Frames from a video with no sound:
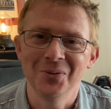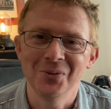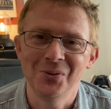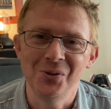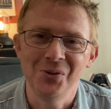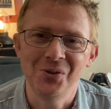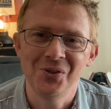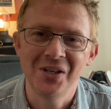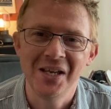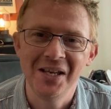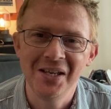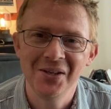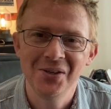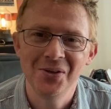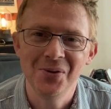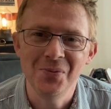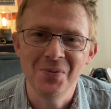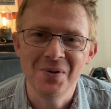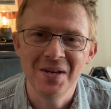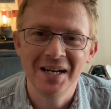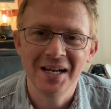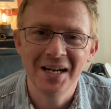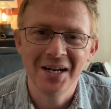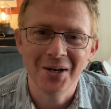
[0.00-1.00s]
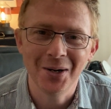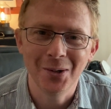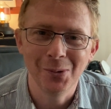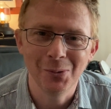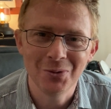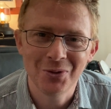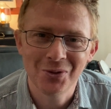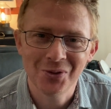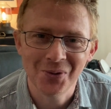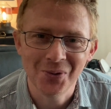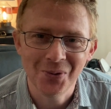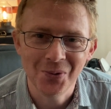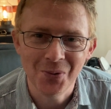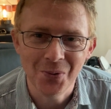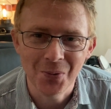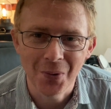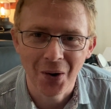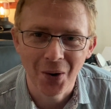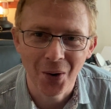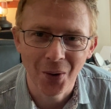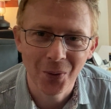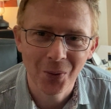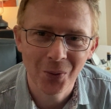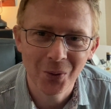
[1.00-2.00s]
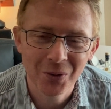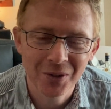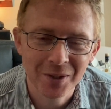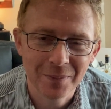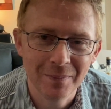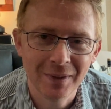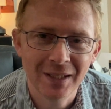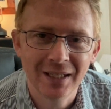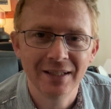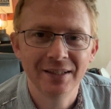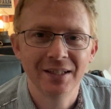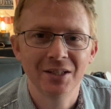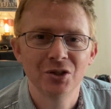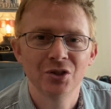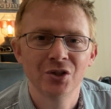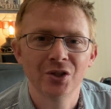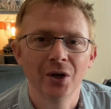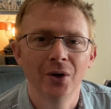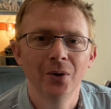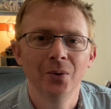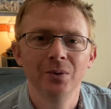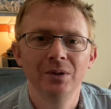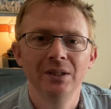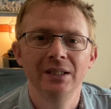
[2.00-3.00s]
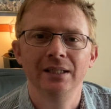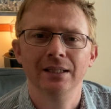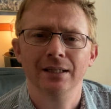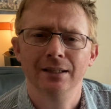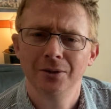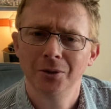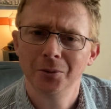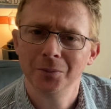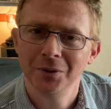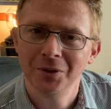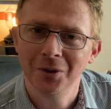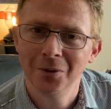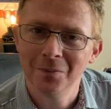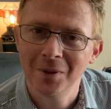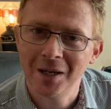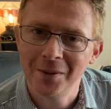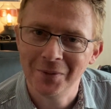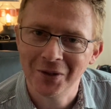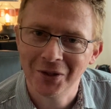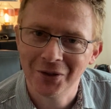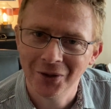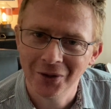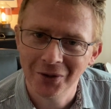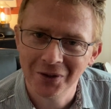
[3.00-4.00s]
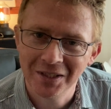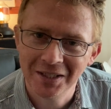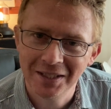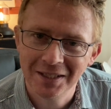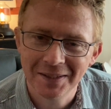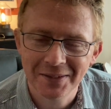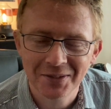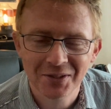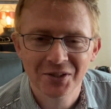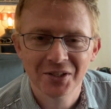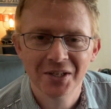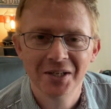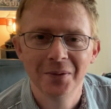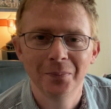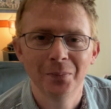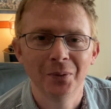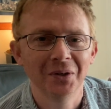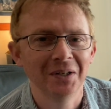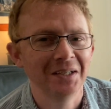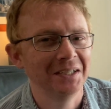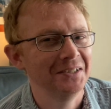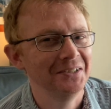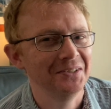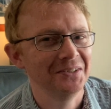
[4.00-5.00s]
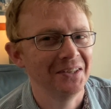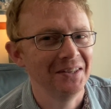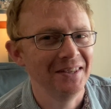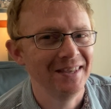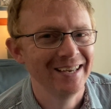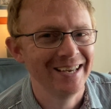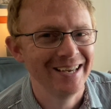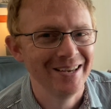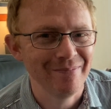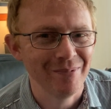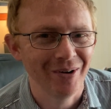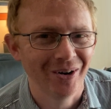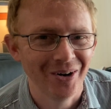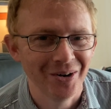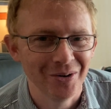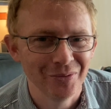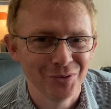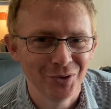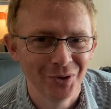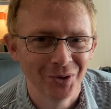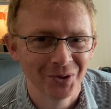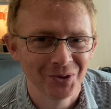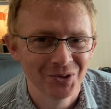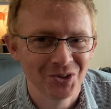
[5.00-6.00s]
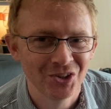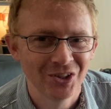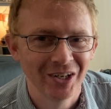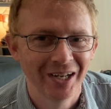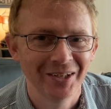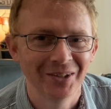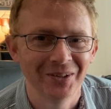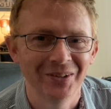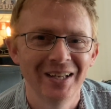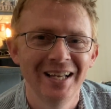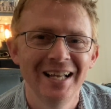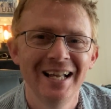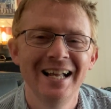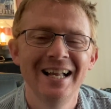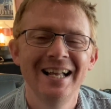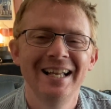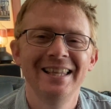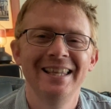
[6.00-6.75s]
I'm going to take you now to Old Man Tony. I hope you don't mind me calling that, sir, but that is the name of your channel.